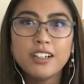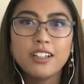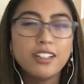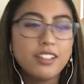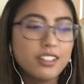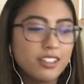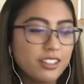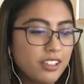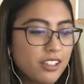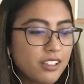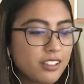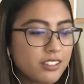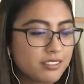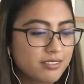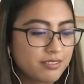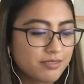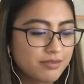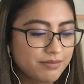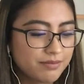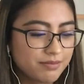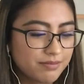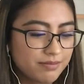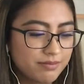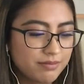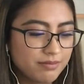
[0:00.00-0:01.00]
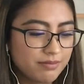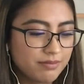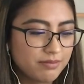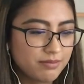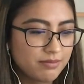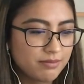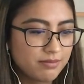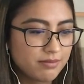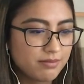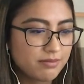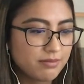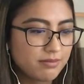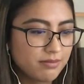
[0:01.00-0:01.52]

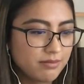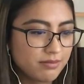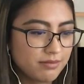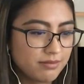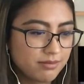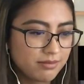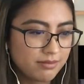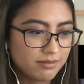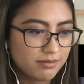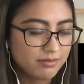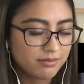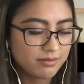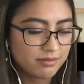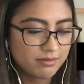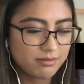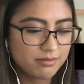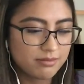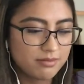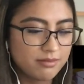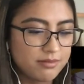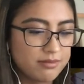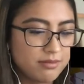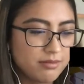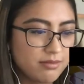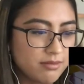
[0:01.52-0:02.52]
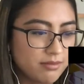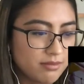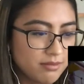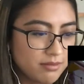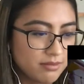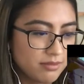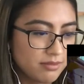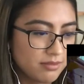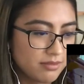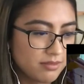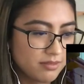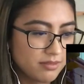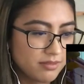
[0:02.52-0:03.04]

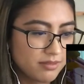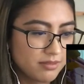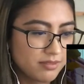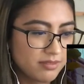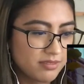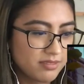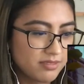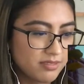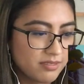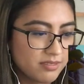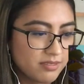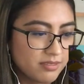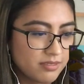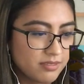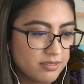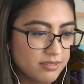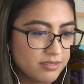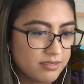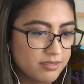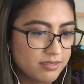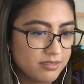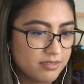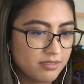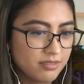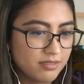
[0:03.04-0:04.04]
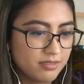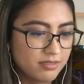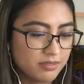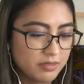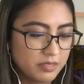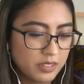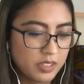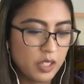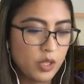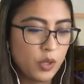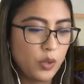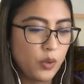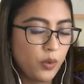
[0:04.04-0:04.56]

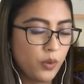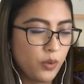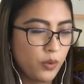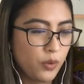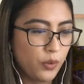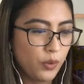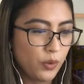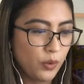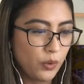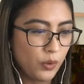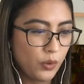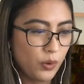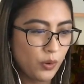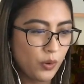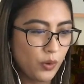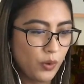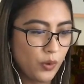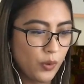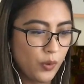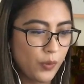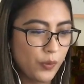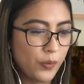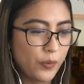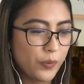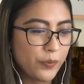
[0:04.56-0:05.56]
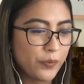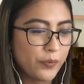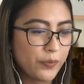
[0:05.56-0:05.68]
(silence)